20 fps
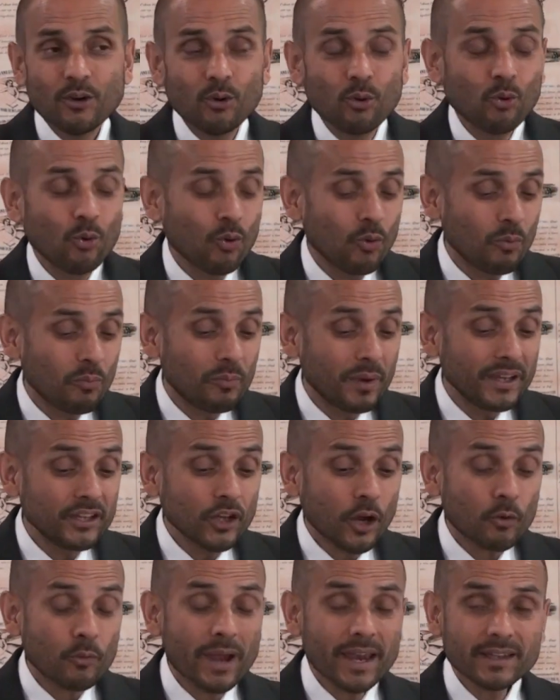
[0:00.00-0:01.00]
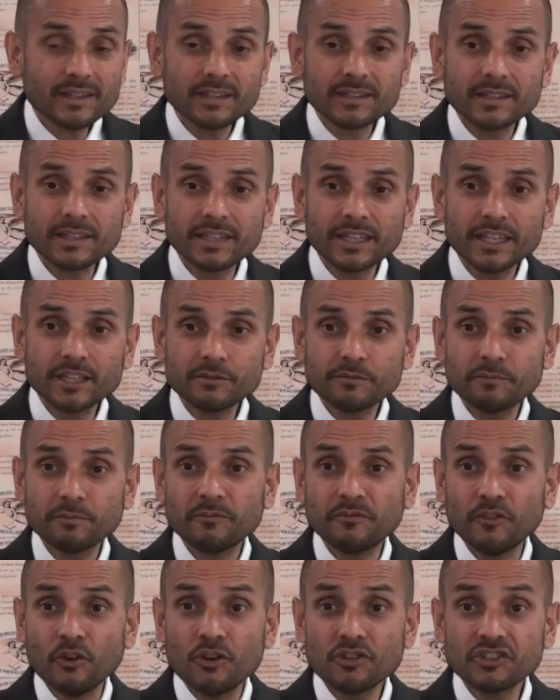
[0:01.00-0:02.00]
or been directed to these
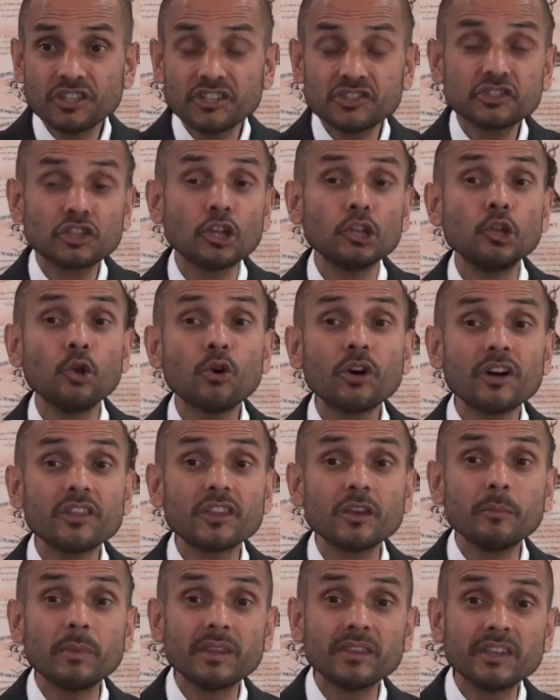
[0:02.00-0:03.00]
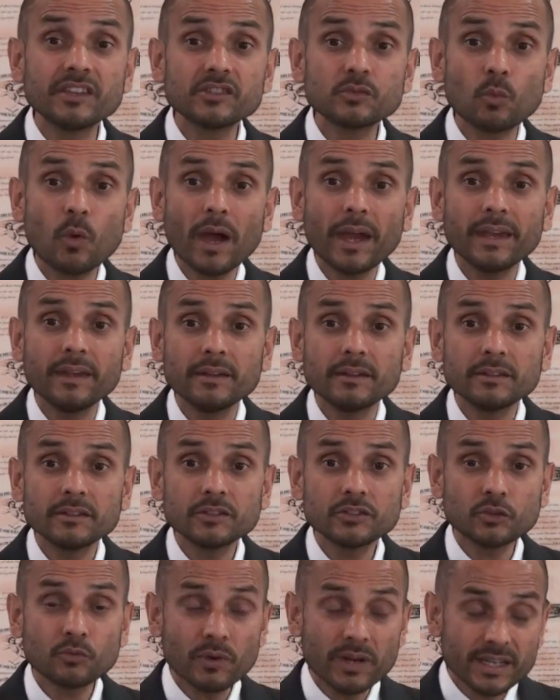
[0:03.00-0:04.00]
verses to look at them in this way,
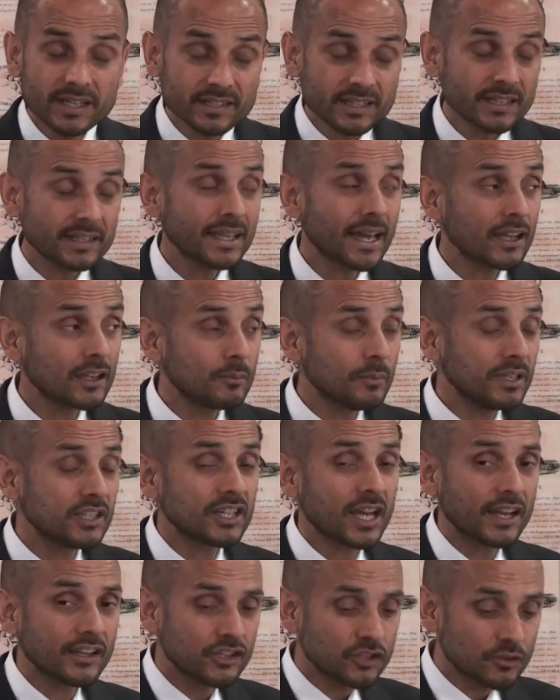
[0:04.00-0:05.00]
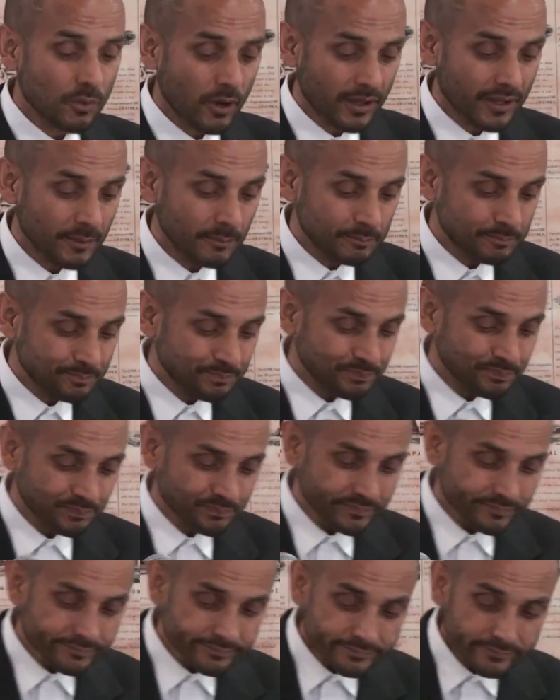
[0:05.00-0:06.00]
to really sit down and be challenged by them.
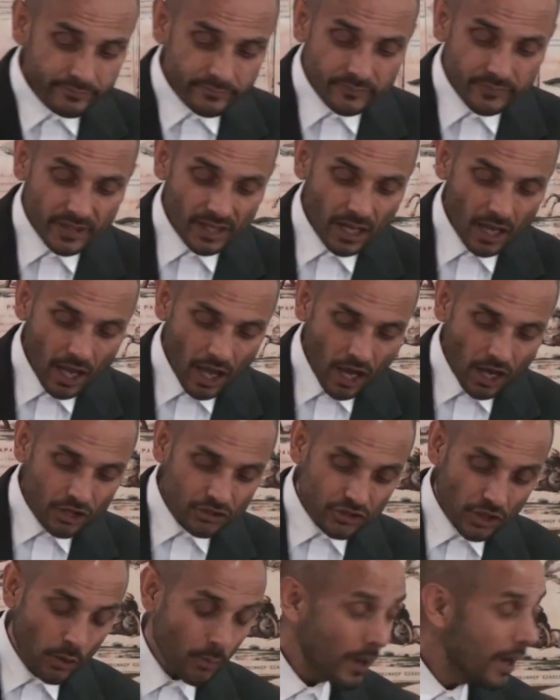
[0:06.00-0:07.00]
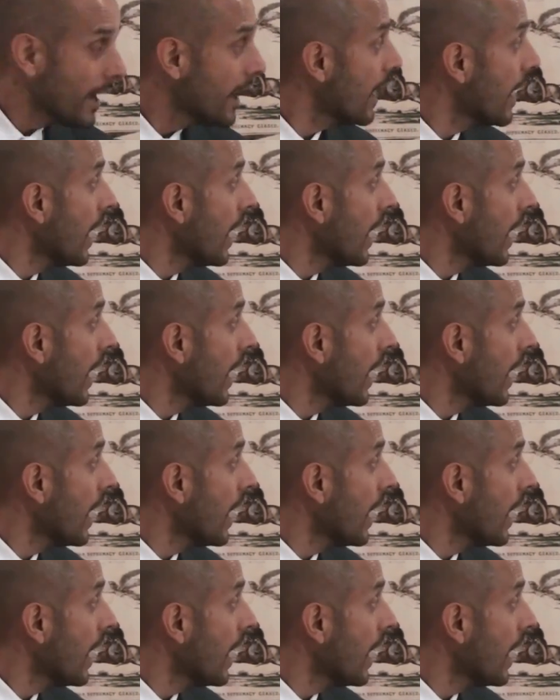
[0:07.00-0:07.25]
So,